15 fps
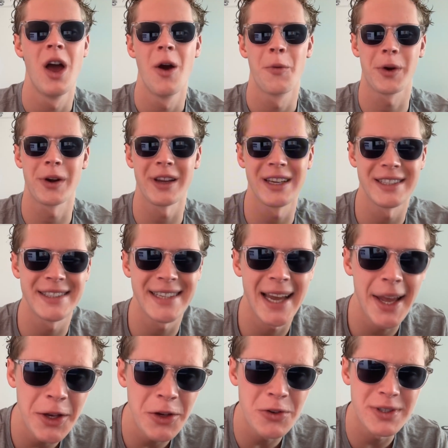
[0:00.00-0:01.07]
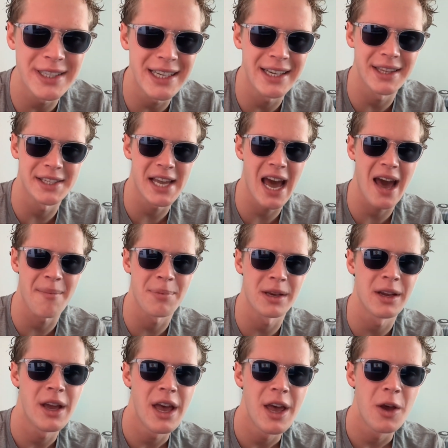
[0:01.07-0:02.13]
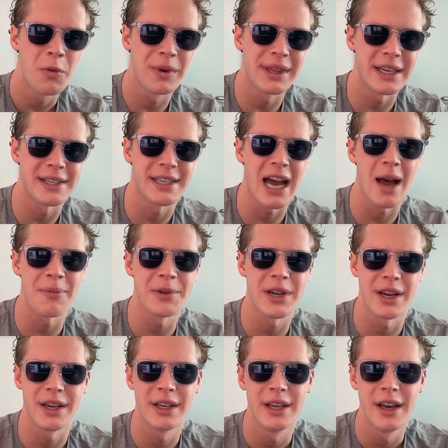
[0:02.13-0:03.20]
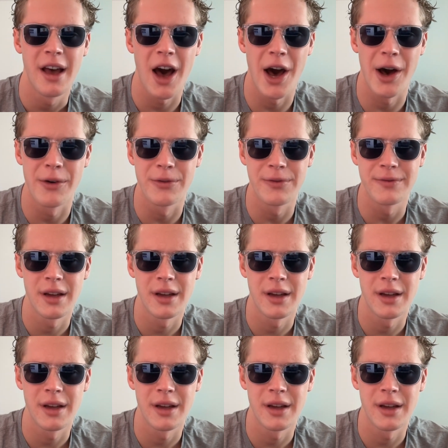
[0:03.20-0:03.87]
We're going to continue seeing this happen with the adoption of